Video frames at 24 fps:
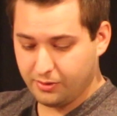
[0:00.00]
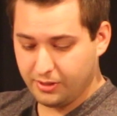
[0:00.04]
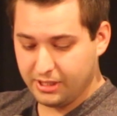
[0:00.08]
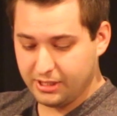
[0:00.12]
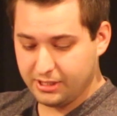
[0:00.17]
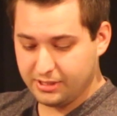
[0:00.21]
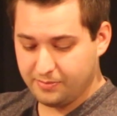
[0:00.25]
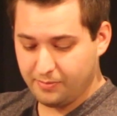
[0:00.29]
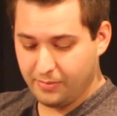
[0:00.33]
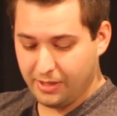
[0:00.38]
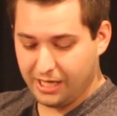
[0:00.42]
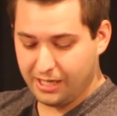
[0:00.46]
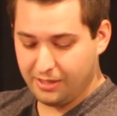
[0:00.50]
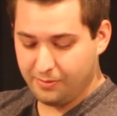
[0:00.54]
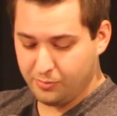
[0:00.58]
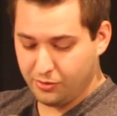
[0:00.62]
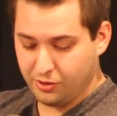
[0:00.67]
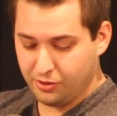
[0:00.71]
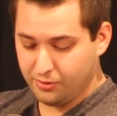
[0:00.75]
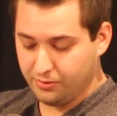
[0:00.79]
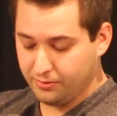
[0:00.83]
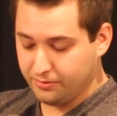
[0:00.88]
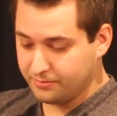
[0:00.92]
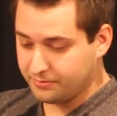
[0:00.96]
he's made
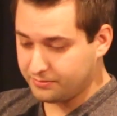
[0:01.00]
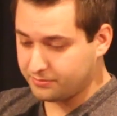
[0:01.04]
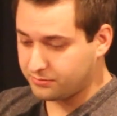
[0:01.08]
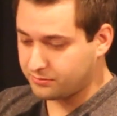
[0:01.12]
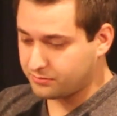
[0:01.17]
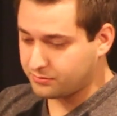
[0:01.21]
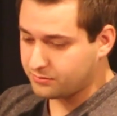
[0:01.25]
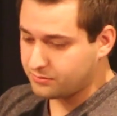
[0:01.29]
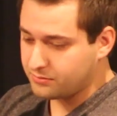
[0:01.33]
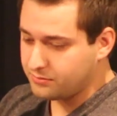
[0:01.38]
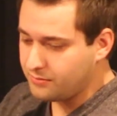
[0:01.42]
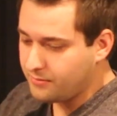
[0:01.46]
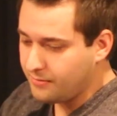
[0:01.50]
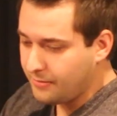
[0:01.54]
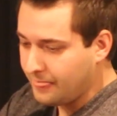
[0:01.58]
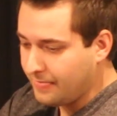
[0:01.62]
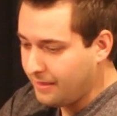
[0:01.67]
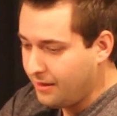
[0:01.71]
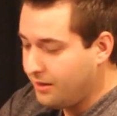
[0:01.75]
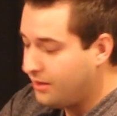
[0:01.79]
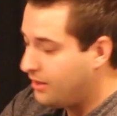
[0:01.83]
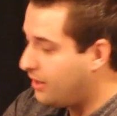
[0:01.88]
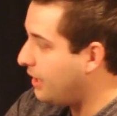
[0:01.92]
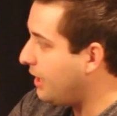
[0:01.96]
mute.
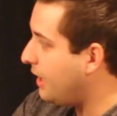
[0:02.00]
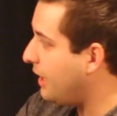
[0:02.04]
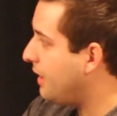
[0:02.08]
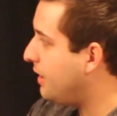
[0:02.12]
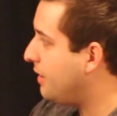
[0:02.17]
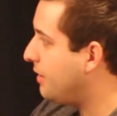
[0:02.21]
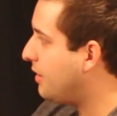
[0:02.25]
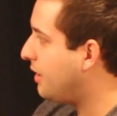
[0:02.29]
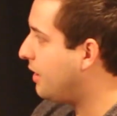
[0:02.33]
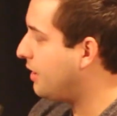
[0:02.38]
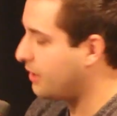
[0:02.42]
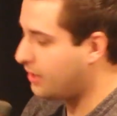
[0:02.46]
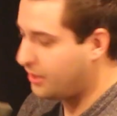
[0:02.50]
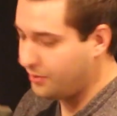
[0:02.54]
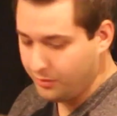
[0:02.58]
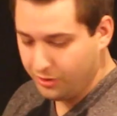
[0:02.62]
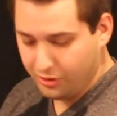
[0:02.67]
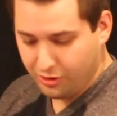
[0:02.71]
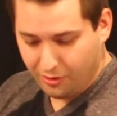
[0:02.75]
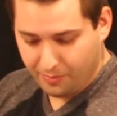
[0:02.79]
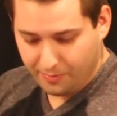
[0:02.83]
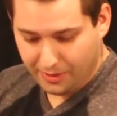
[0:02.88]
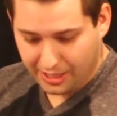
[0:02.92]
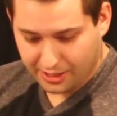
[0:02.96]
And can
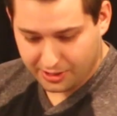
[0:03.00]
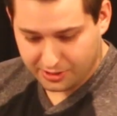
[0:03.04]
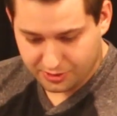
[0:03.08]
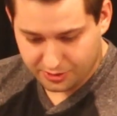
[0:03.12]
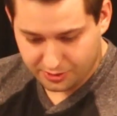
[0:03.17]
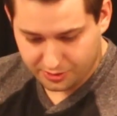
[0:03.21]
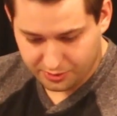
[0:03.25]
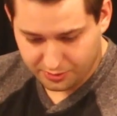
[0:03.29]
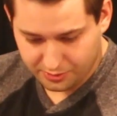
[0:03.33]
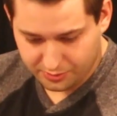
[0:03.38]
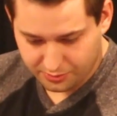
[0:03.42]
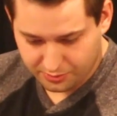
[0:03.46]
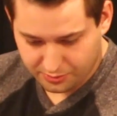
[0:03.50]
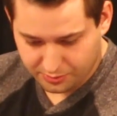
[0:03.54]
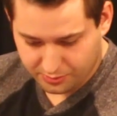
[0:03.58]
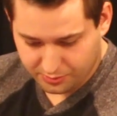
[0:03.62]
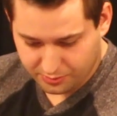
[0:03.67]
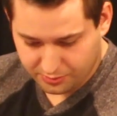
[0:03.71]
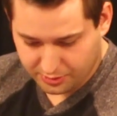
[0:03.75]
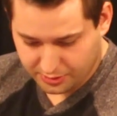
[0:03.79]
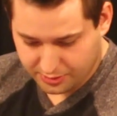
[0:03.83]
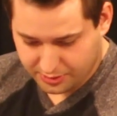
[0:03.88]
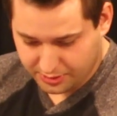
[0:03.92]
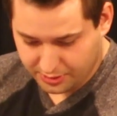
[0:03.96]
we go back
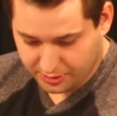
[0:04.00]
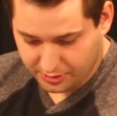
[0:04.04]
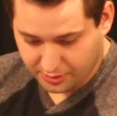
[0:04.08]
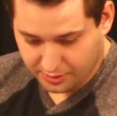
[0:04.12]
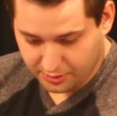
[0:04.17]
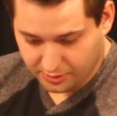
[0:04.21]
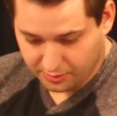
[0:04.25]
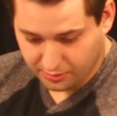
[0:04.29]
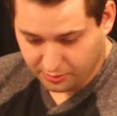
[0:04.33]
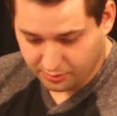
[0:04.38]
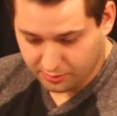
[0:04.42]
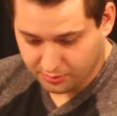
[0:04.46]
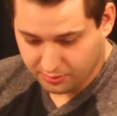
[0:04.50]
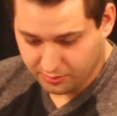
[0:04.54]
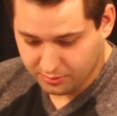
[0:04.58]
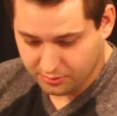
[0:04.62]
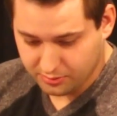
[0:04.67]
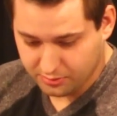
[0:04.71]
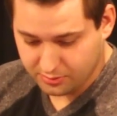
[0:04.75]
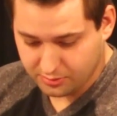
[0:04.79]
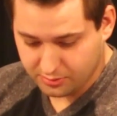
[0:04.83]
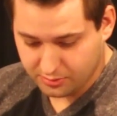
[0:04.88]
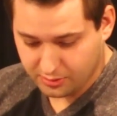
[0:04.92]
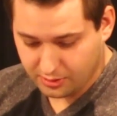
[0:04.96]
to, let's see here,
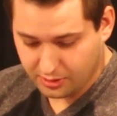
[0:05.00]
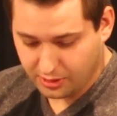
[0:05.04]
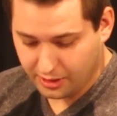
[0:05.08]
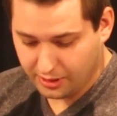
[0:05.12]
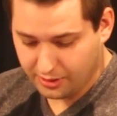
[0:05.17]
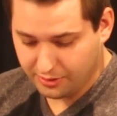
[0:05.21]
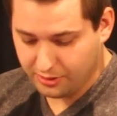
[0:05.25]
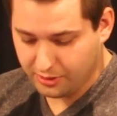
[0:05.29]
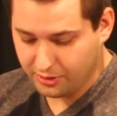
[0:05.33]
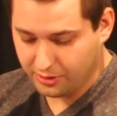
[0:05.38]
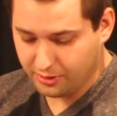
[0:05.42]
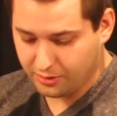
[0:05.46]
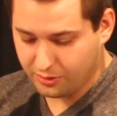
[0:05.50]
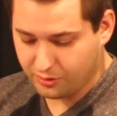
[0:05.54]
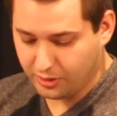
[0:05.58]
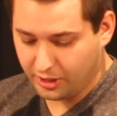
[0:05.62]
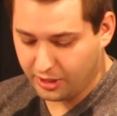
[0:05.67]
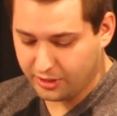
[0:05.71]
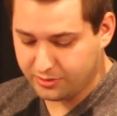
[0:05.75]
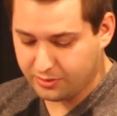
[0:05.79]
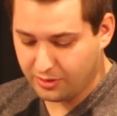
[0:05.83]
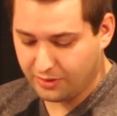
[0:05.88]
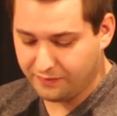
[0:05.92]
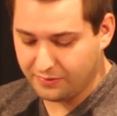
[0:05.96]
the
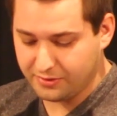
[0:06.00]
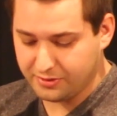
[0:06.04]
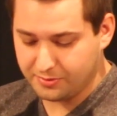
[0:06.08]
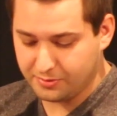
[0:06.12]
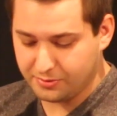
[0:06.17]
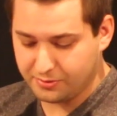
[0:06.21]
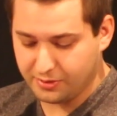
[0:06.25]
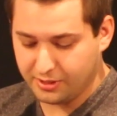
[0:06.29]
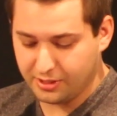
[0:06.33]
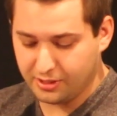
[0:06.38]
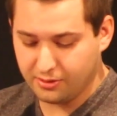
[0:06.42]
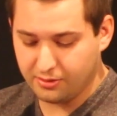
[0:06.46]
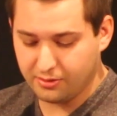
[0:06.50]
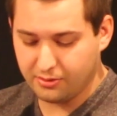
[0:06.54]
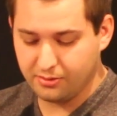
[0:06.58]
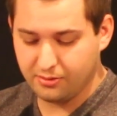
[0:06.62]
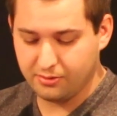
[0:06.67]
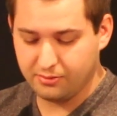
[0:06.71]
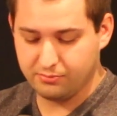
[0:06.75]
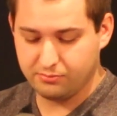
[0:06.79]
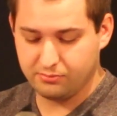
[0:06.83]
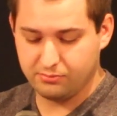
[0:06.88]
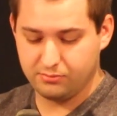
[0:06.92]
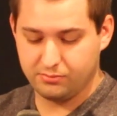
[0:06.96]
cross-reference between
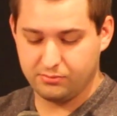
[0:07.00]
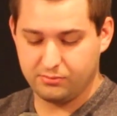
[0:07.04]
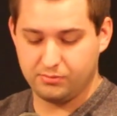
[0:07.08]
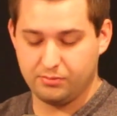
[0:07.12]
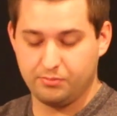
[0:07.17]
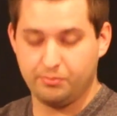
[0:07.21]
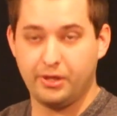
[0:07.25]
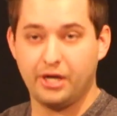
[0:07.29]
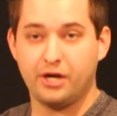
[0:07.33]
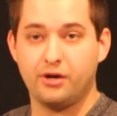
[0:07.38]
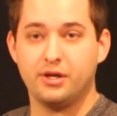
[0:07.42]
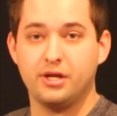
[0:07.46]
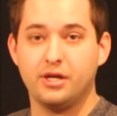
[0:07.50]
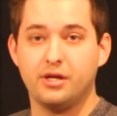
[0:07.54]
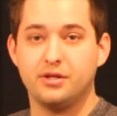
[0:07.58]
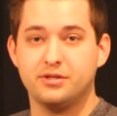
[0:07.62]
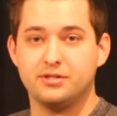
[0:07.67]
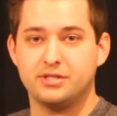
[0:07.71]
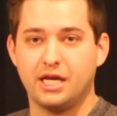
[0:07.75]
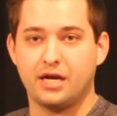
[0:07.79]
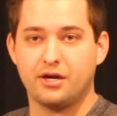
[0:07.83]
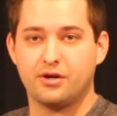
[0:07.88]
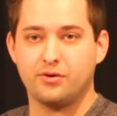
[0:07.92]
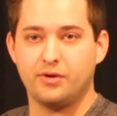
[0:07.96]
Mary
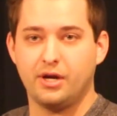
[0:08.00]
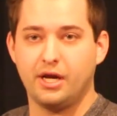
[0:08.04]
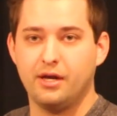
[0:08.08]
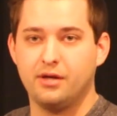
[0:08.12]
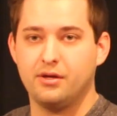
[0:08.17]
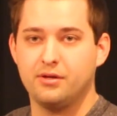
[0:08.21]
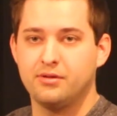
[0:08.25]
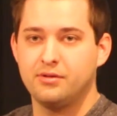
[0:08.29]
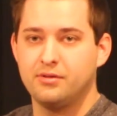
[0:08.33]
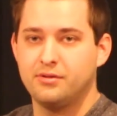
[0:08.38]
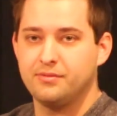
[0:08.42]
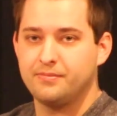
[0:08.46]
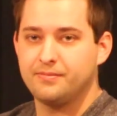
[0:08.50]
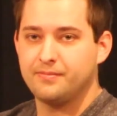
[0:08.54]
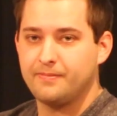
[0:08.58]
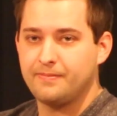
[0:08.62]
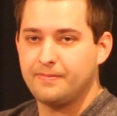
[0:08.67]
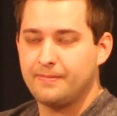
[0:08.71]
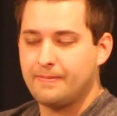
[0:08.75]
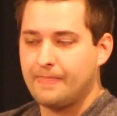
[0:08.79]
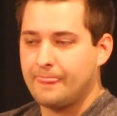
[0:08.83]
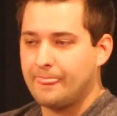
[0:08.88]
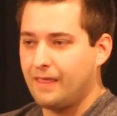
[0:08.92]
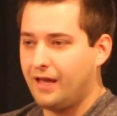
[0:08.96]
and Zechariah?
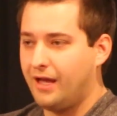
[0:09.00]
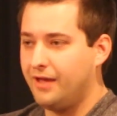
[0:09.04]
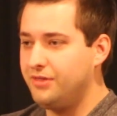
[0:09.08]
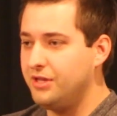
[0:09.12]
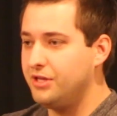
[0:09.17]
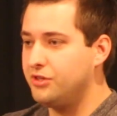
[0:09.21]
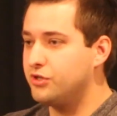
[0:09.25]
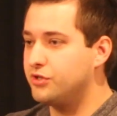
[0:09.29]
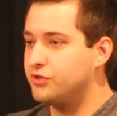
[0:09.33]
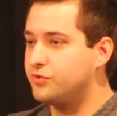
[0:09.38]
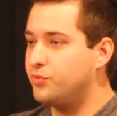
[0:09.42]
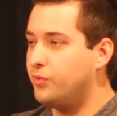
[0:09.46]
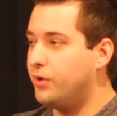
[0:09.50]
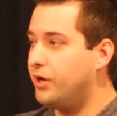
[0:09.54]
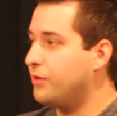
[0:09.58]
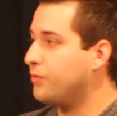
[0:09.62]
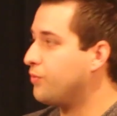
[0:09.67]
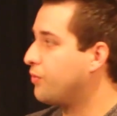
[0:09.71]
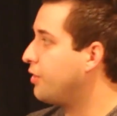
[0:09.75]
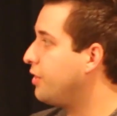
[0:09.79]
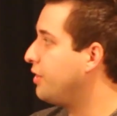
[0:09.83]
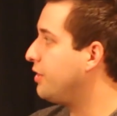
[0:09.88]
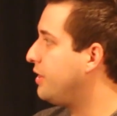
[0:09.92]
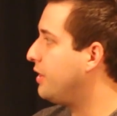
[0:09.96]
I think there's
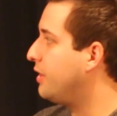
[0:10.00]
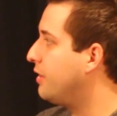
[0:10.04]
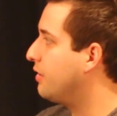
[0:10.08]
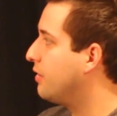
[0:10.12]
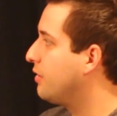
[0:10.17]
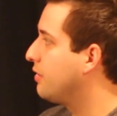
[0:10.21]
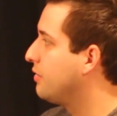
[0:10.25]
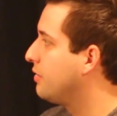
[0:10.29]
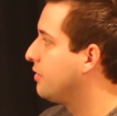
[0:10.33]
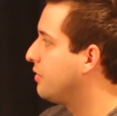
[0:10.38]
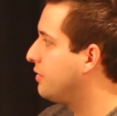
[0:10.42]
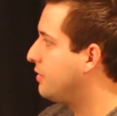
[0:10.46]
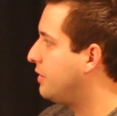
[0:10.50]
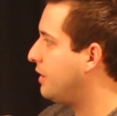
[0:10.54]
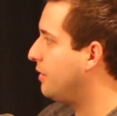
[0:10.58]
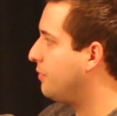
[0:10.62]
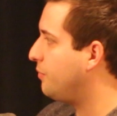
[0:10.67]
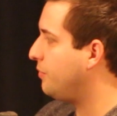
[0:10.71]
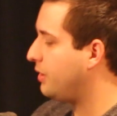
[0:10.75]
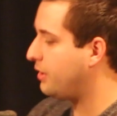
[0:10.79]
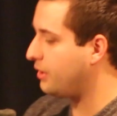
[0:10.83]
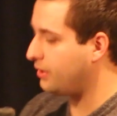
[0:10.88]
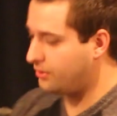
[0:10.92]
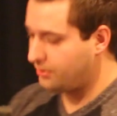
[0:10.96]
one word here
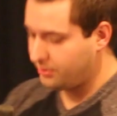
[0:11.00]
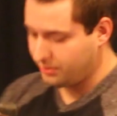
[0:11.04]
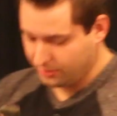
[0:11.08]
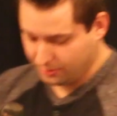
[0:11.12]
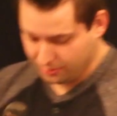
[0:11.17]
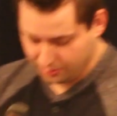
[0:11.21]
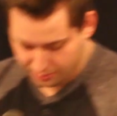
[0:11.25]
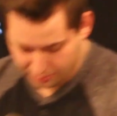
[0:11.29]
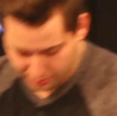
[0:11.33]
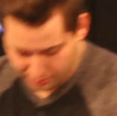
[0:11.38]
that we